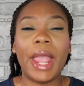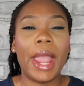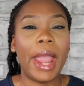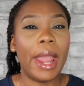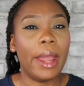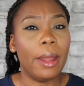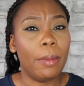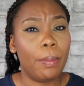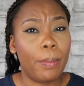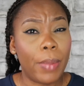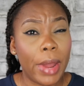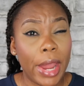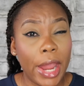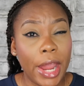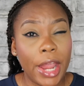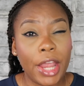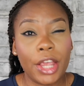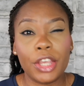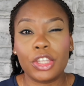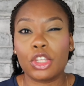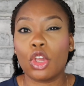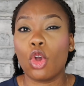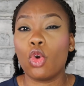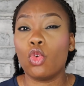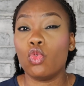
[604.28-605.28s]
It
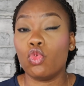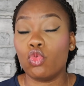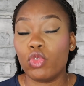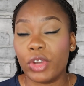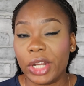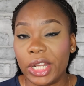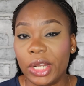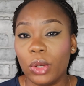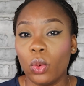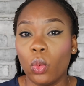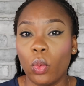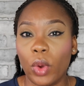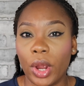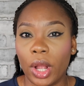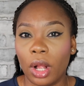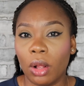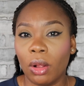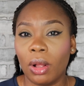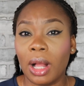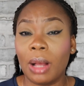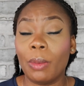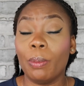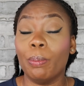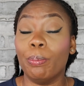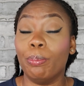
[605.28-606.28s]
pays really
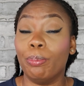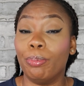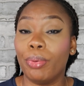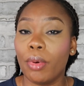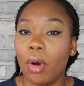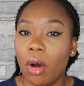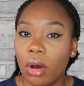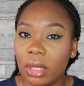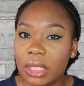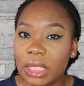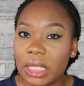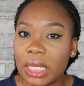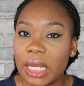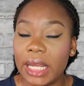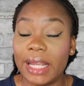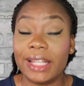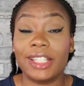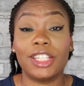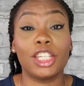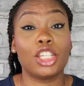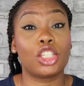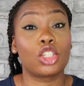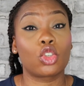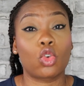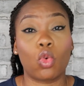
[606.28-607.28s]
well, but
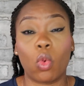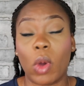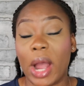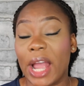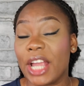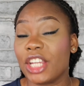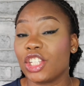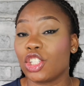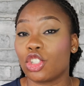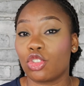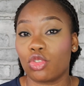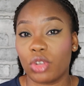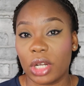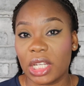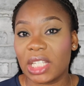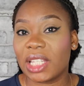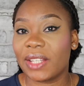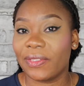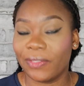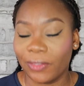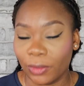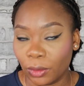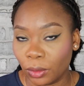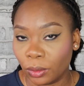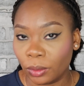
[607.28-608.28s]
it is quite
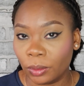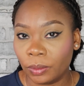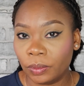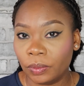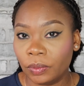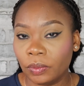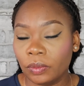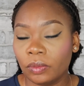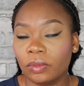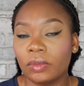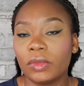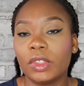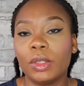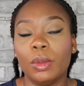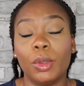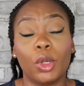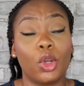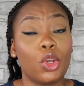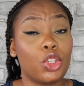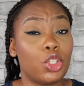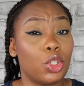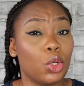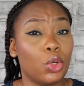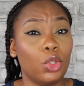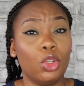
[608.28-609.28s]
stressful
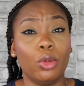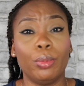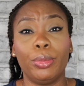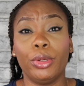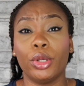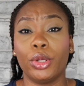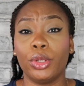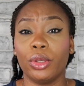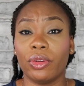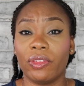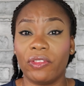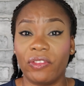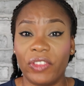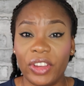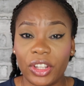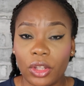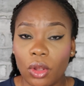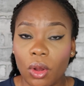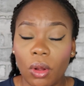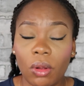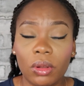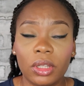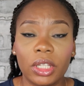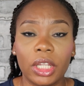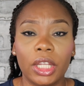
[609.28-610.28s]
because you're going to be on your feet
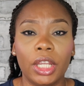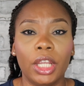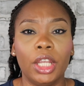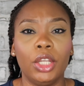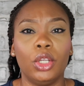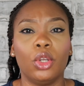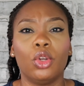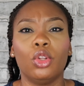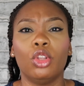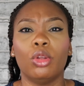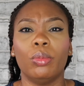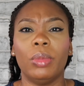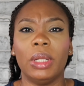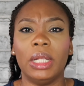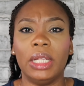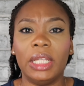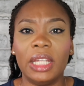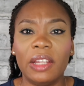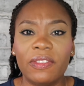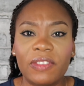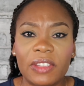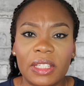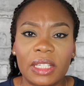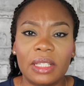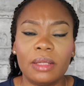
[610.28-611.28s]
all day. You're going to be
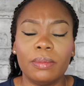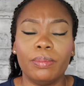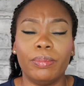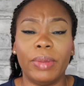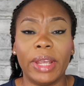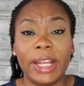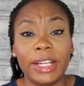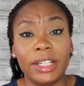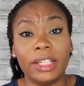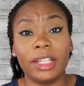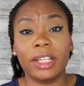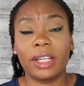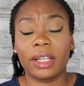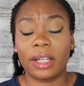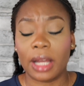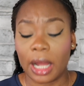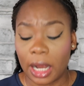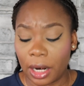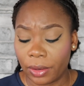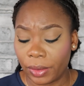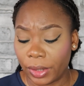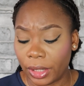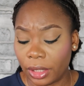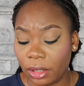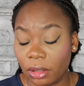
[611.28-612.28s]
lifting, bending,
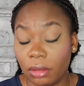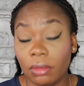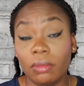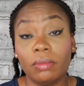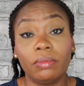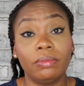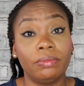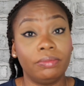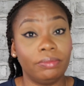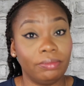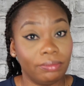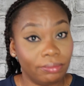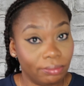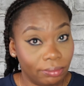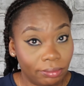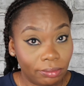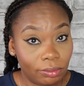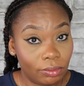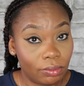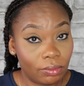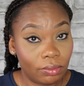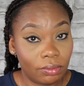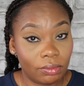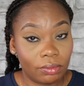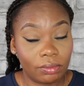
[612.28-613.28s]
carrying.
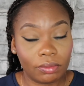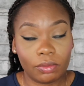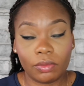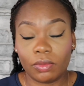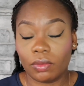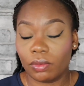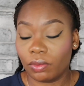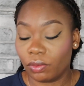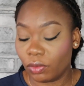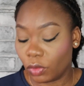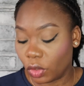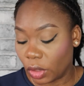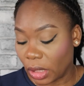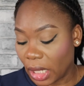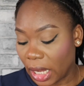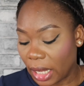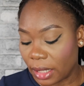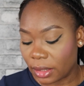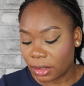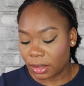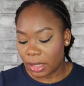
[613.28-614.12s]
That's